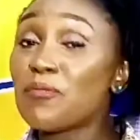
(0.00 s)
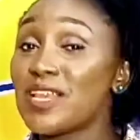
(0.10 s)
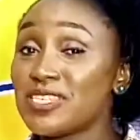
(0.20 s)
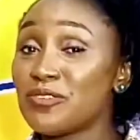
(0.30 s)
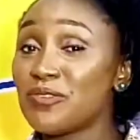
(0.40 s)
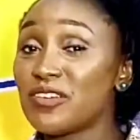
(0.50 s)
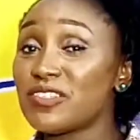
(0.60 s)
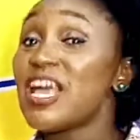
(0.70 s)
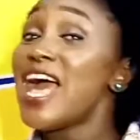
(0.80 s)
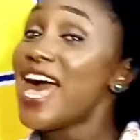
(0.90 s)
materials
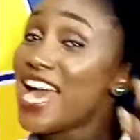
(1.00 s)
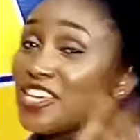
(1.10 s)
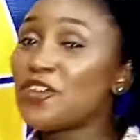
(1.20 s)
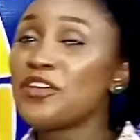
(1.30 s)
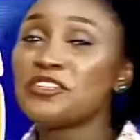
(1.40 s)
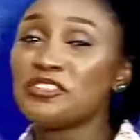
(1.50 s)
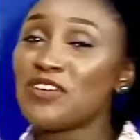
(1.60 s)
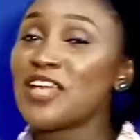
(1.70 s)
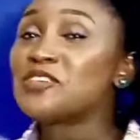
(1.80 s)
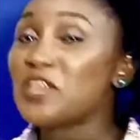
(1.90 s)
are you going to try
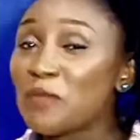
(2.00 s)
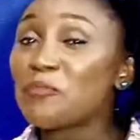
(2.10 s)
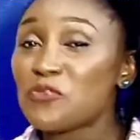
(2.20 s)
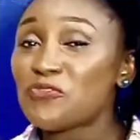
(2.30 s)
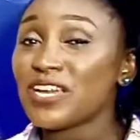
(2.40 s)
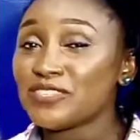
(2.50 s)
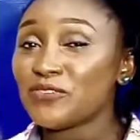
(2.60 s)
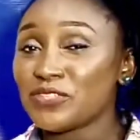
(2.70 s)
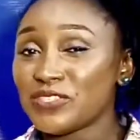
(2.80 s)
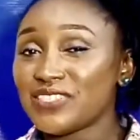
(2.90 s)
to improvise
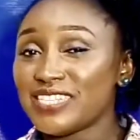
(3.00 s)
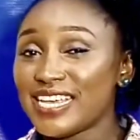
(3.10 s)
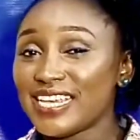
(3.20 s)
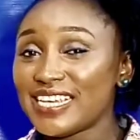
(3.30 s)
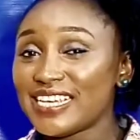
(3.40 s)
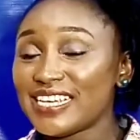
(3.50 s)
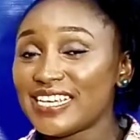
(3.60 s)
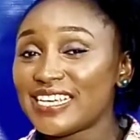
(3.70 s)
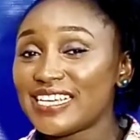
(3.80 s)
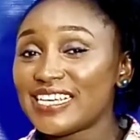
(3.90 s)
for today?
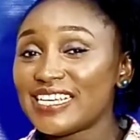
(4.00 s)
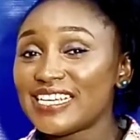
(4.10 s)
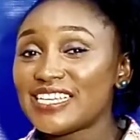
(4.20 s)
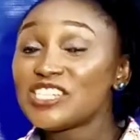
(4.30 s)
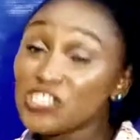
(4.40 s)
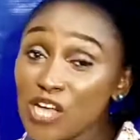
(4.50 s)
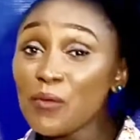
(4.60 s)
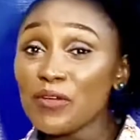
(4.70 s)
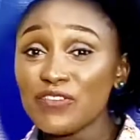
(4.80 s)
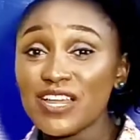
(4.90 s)
Sure,
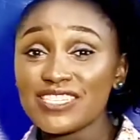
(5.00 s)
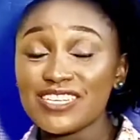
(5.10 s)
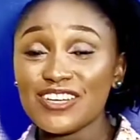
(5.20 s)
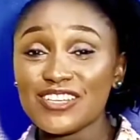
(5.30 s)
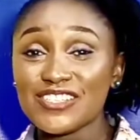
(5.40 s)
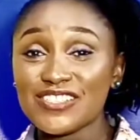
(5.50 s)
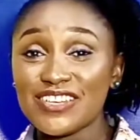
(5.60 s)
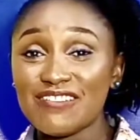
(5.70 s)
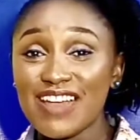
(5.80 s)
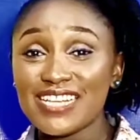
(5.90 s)
we've learned a lot today,
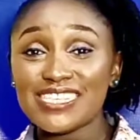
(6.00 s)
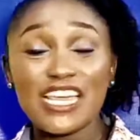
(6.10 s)
right?